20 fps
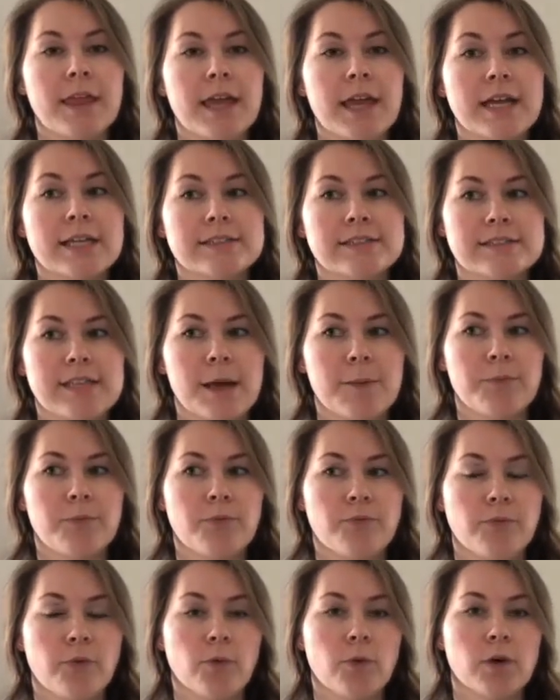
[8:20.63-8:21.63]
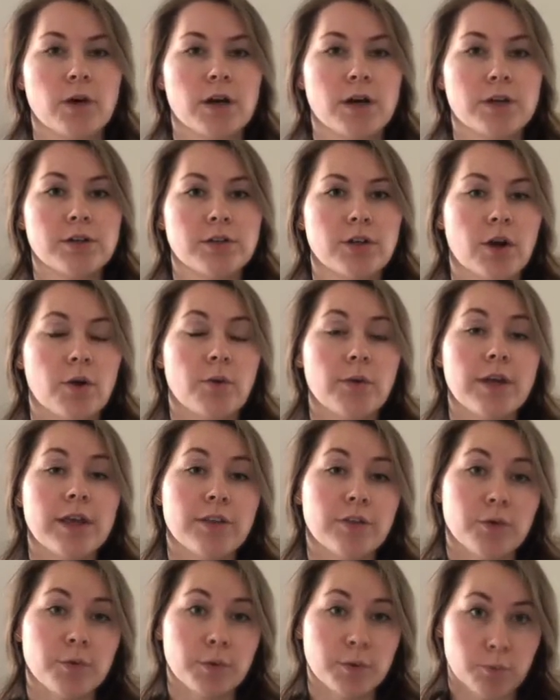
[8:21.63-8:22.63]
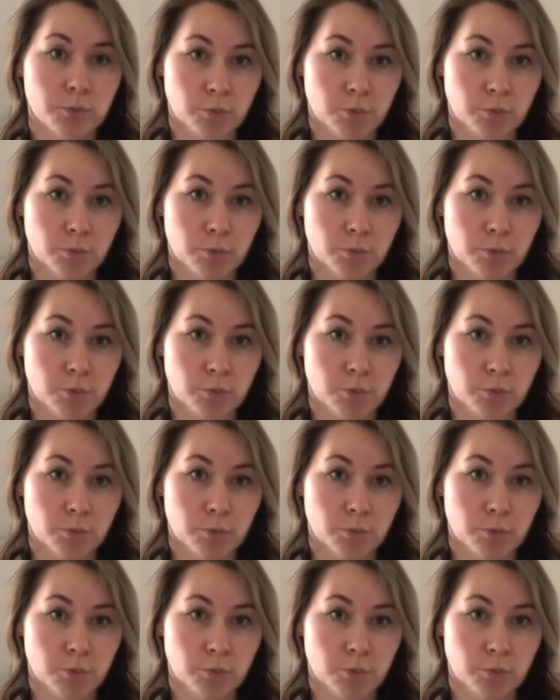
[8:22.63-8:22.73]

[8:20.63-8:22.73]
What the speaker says: except for, either